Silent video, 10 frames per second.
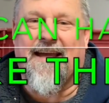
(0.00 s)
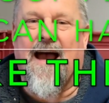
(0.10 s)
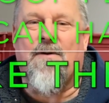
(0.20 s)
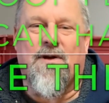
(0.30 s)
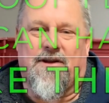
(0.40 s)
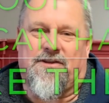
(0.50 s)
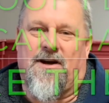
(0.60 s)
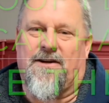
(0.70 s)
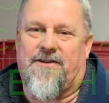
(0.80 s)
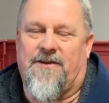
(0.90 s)
I want to
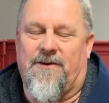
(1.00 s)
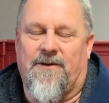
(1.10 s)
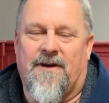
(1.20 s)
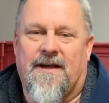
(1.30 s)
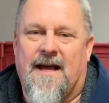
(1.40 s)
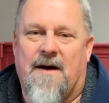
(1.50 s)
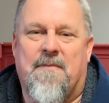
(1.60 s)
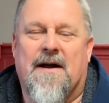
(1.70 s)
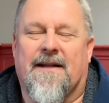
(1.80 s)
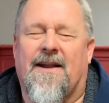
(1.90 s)
talk to you
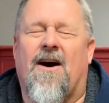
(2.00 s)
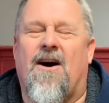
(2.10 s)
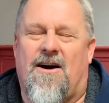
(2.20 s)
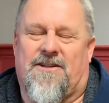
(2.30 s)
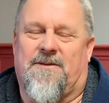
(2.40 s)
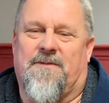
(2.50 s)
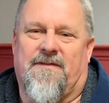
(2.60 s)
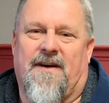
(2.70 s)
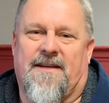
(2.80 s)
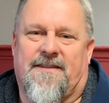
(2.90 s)
about an awesome
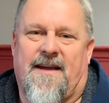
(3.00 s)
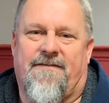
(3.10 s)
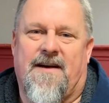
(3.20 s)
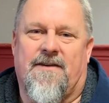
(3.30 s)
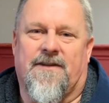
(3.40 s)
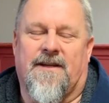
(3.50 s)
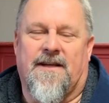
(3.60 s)
device I found.